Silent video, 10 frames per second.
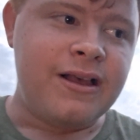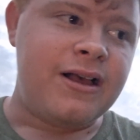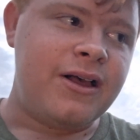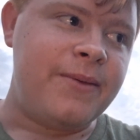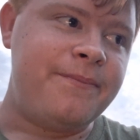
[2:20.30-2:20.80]

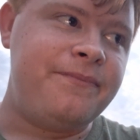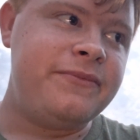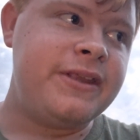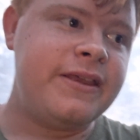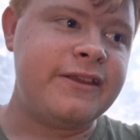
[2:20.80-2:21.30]
um,
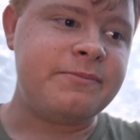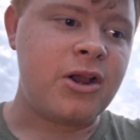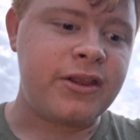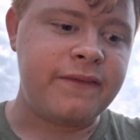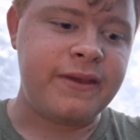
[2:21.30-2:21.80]
this
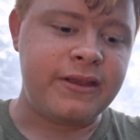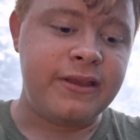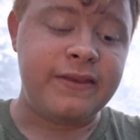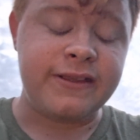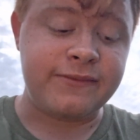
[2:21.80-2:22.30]
part of the vi
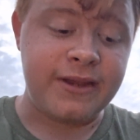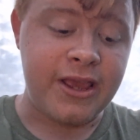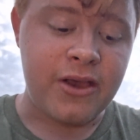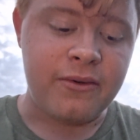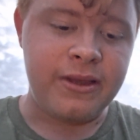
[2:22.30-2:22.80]
this
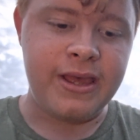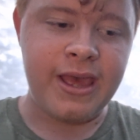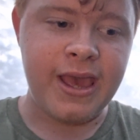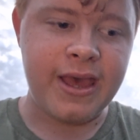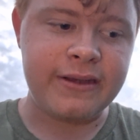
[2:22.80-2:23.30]
video
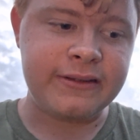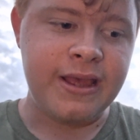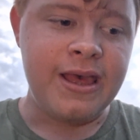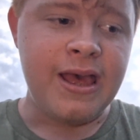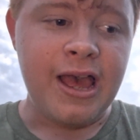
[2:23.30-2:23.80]
and
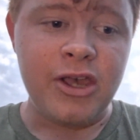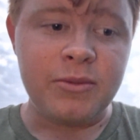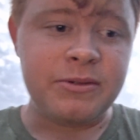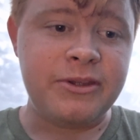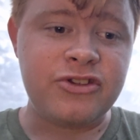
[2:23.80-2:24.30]
I
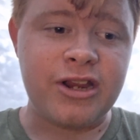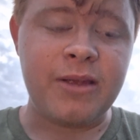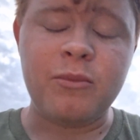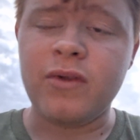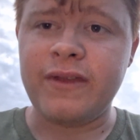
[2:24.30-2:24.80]
hope to be
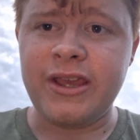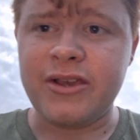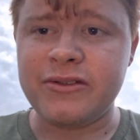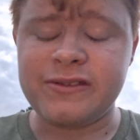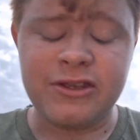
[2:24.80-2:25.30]
sharing more
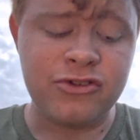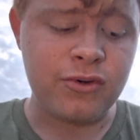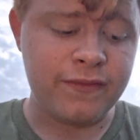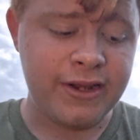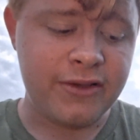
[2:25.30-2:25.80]
videos,
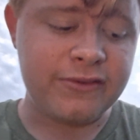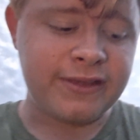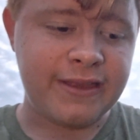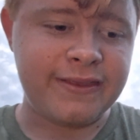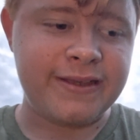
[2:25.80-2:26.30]
short videos
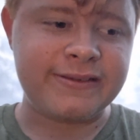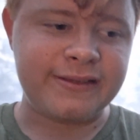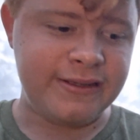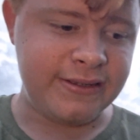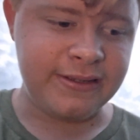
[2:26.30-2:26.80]
like
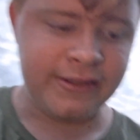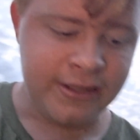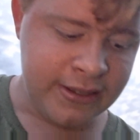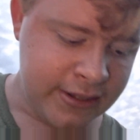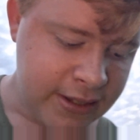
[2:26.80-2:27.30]
this
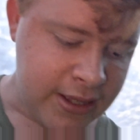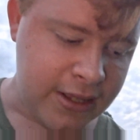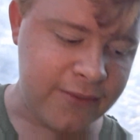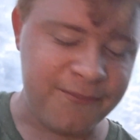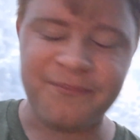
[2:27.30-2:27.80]

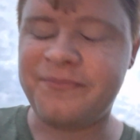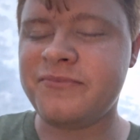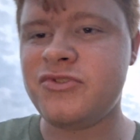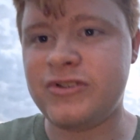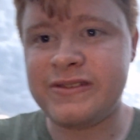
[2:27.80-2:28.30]
um,
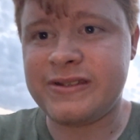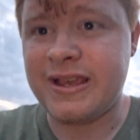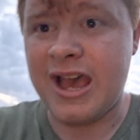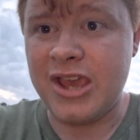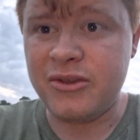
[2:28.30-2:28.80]
just
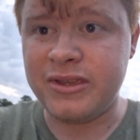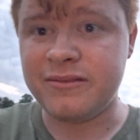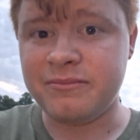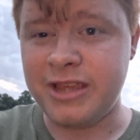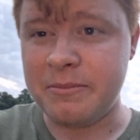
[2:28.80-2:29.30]
how you
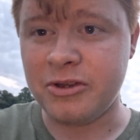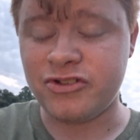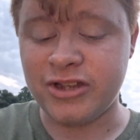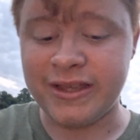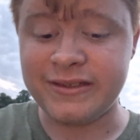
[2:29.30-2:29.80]
can keep your
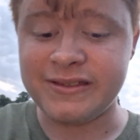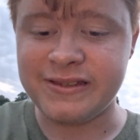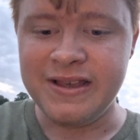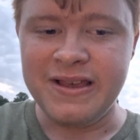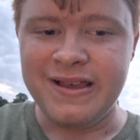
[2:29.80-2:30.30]
chickens